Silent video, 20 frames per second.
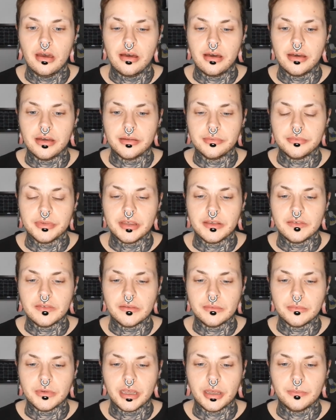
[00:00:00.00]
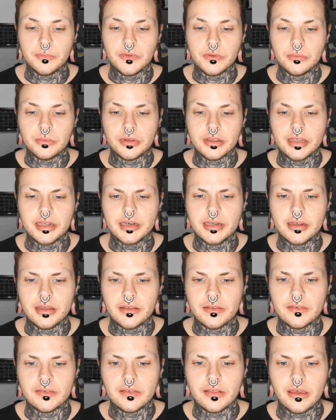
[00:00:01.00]
because um, sometimes it really
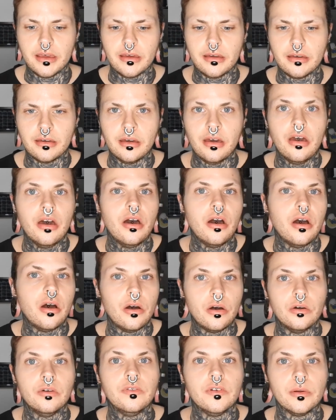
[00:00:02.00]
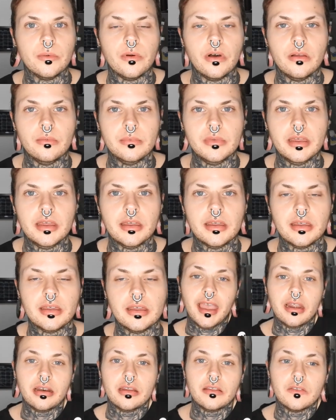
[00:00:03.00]
does like overwhelm me.
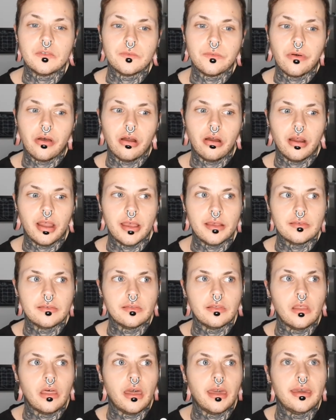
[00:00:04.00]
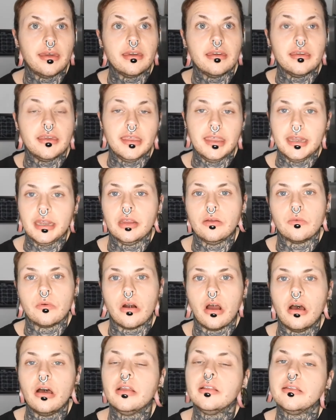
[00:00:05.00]
And as far as like eating
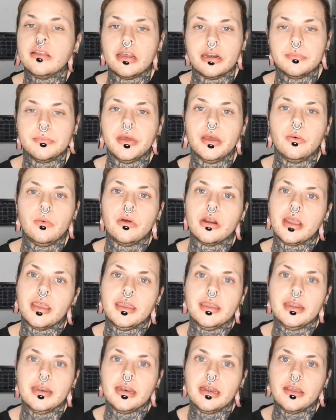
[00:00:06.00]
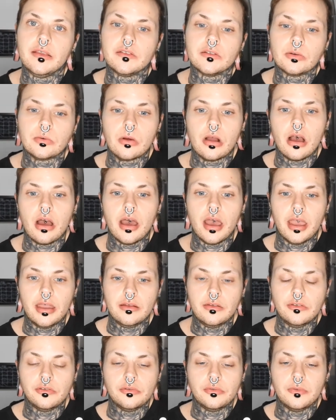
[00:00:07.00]
raw, a lot of my what I eat days are raw. I
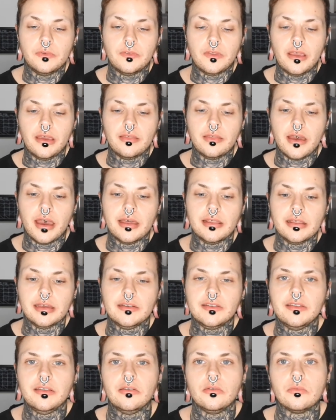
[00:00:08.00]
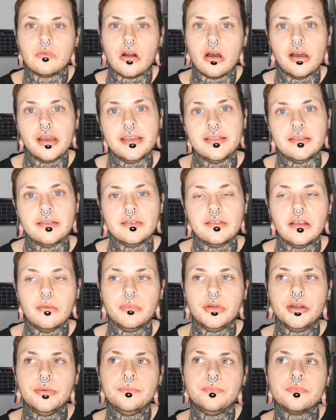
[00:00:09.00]
do say that I like to eat raw in the
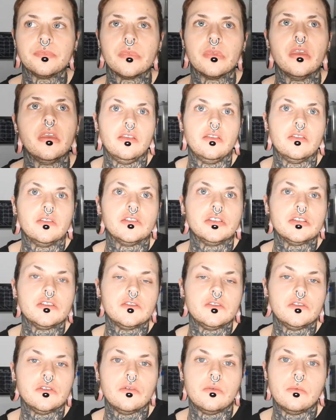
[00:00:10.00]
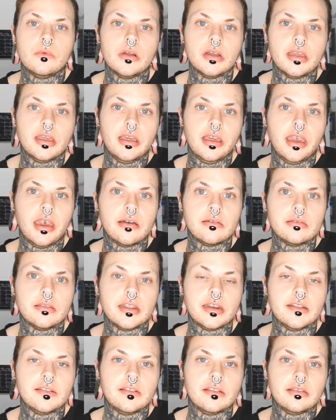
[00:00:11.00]
summer it's just so working out
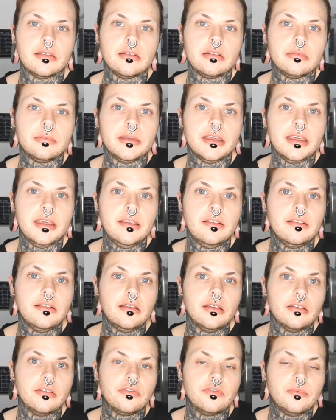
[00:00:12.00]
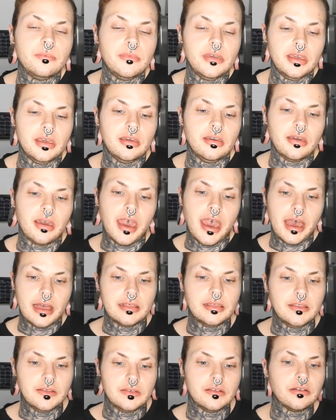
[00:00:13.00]
that it's a little bit easier for me
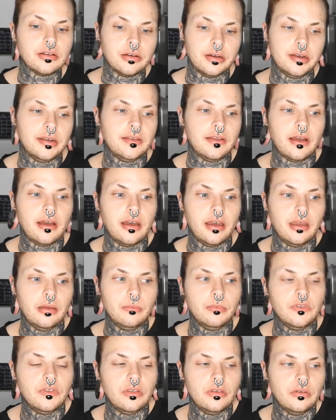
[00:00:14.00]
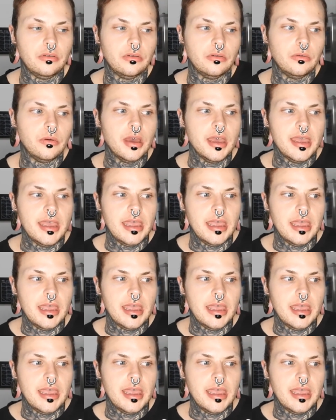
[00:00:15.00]
at this current time to